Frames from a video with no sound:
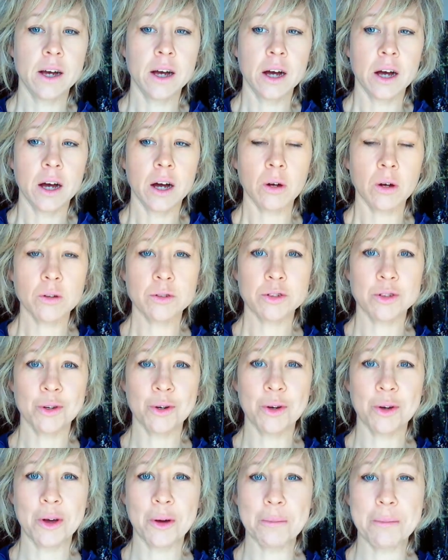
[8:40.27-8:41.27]
Also
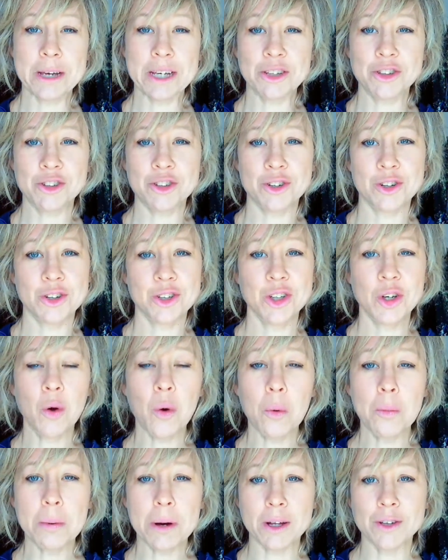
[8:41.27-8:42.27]
make sure your
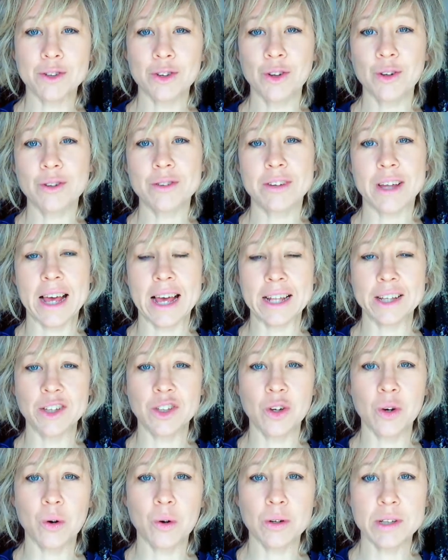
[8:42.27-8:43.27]
bottles and
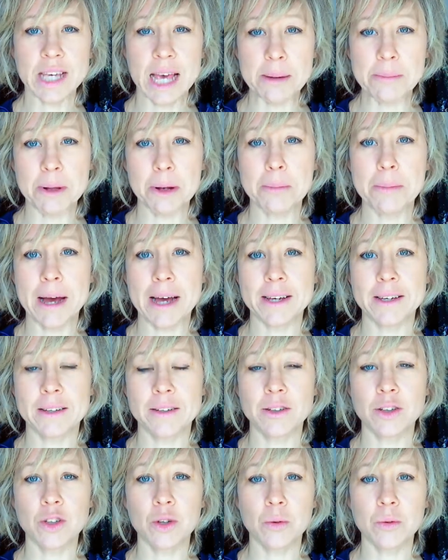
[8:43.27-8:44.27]
your camel bag
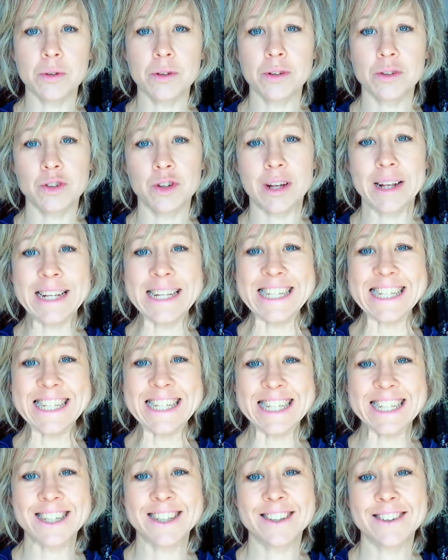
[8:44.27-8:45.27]
don't
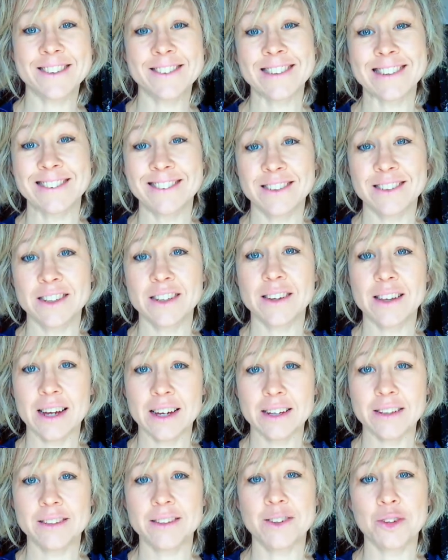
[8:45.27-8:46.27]
leak.
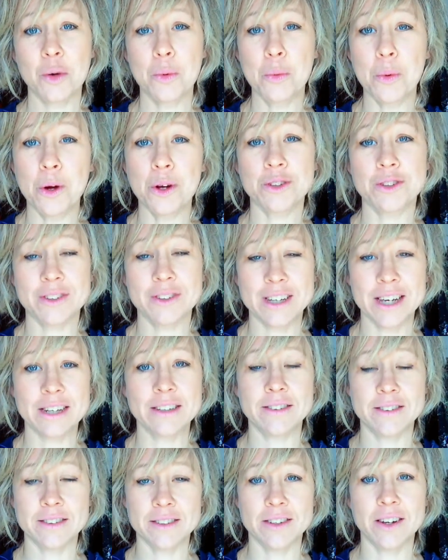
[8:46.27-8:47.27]
That's the worst case
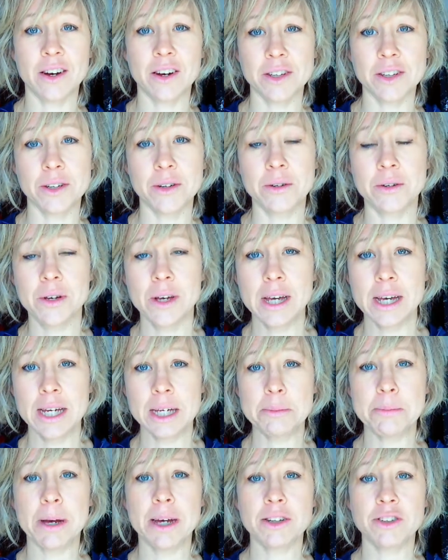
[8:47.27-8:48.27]
scenario.
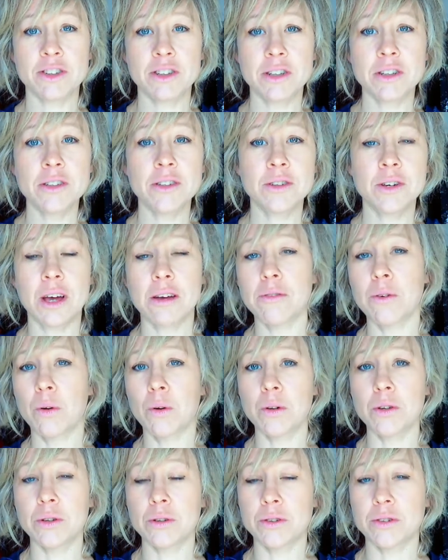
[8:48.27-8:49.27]
Imagine you have all
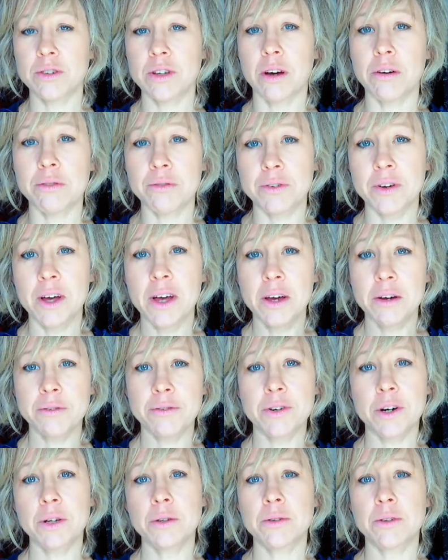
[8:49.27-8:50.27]
your stuff
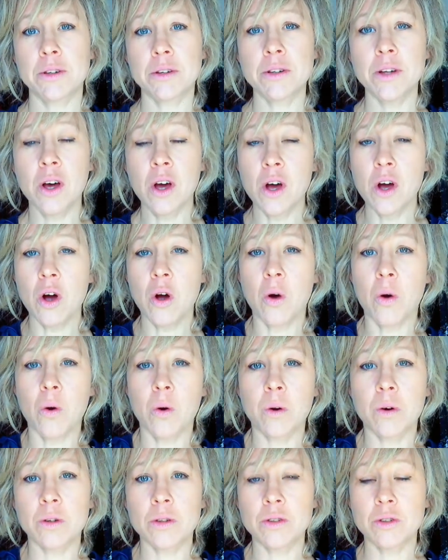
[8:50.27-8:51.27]
frozen,
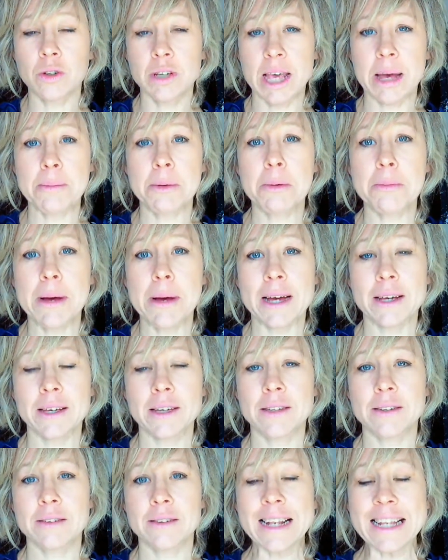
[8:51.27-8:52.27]
or your camel bag
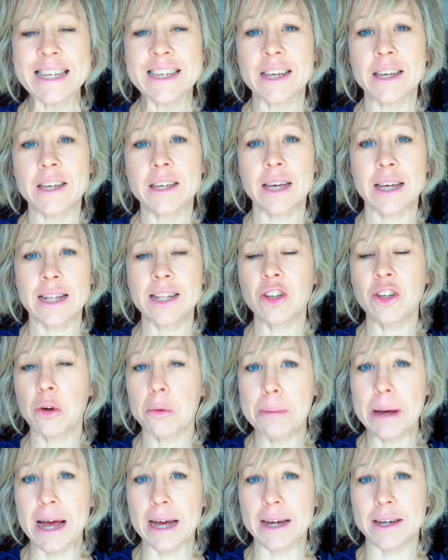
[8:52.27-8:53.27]
is leaking in your
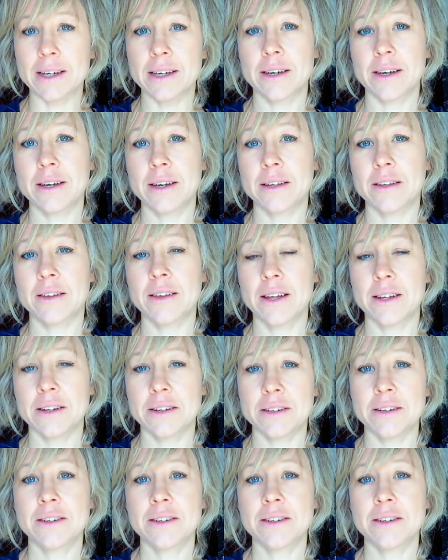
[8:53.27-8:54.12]
back, and then